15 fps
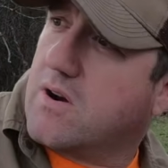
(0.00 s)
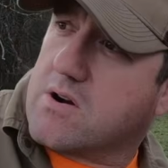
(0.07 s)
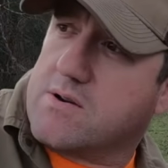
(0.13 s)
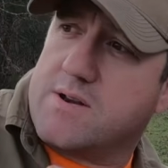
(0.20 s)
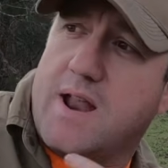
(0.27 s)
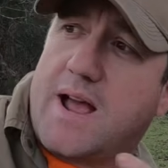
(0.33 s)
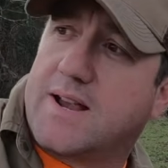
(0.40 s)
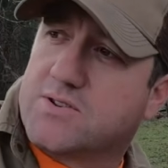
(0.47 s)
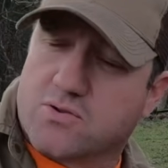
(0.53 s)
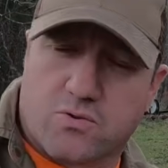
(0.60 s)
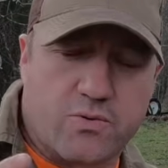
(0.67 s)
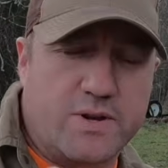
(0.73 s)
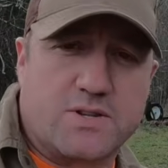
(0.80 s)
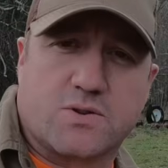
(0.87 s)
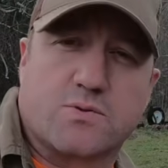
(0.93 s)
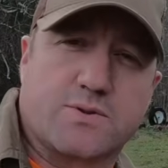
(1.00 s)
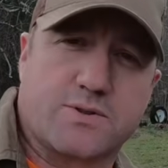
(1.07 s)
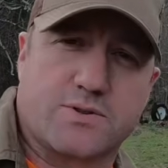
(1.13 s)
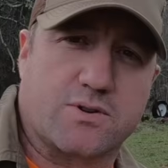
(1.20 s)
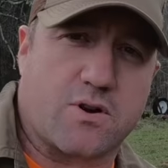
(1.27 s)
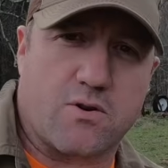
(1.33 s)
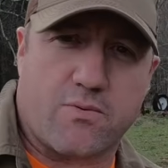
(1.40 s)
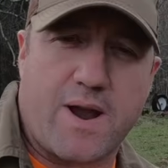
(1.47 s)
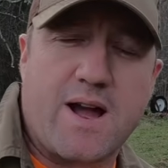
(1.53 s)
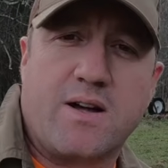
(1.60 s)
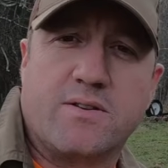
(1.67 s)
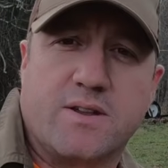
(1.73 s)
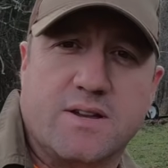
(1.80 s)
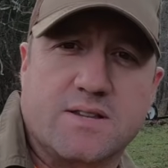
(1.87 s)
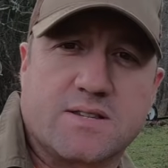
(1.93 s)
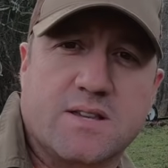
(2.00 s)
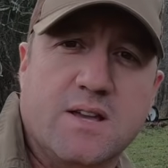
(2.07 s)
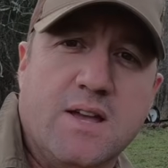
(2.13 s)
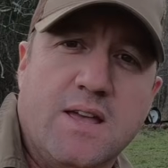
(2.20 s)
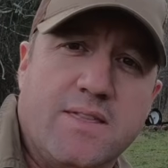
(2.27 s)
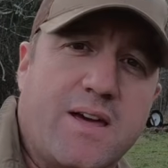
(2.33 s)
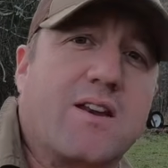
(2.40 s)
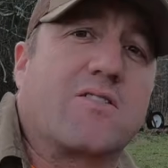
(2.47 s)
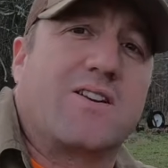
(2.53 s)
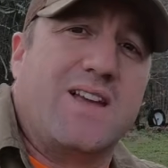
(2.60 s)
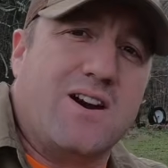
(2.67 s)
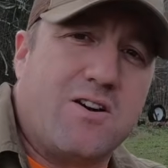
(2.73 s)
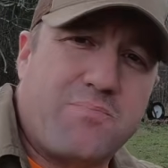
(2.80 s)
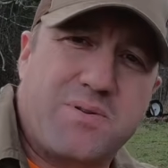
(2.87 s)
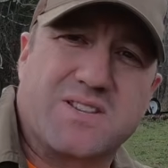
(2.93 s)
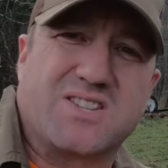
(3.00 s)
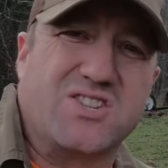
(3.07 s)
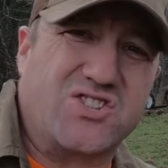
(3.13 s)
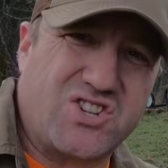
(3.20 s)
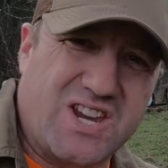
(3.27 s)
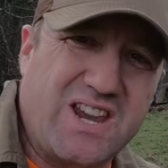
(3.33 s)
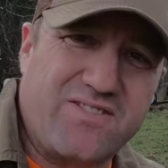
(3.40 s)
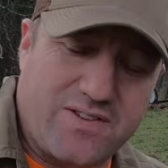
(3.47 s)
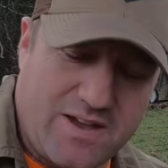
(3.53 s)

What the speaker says: our natural resources are around us that are going to help us achieve